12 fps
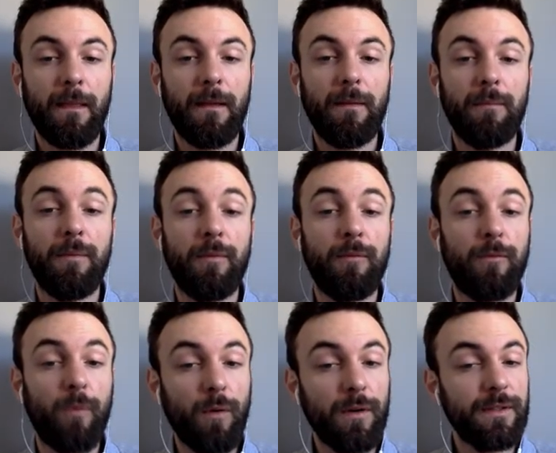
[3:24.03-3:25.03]

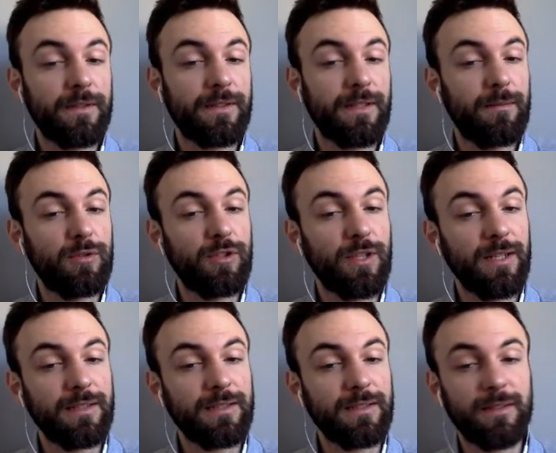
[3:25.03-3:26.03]
Before the
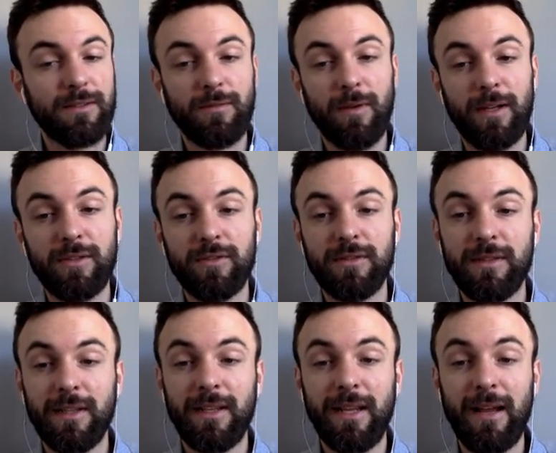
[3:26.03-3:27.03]
subject in questions
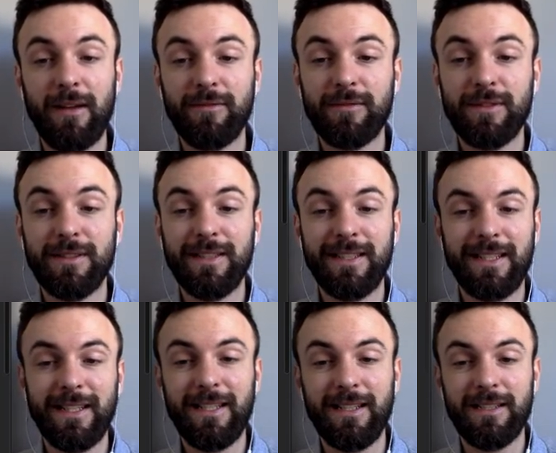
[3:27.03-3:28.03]
and after
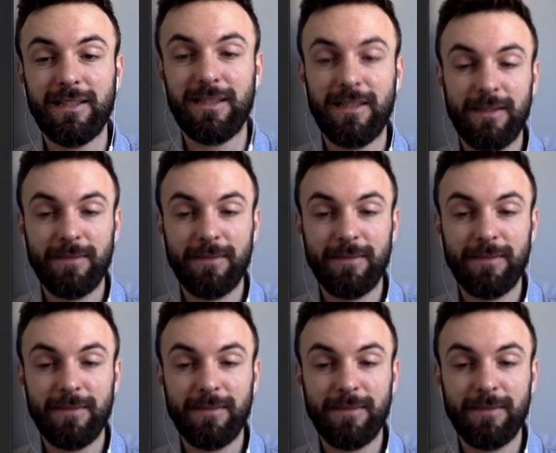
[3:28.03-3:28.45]
it.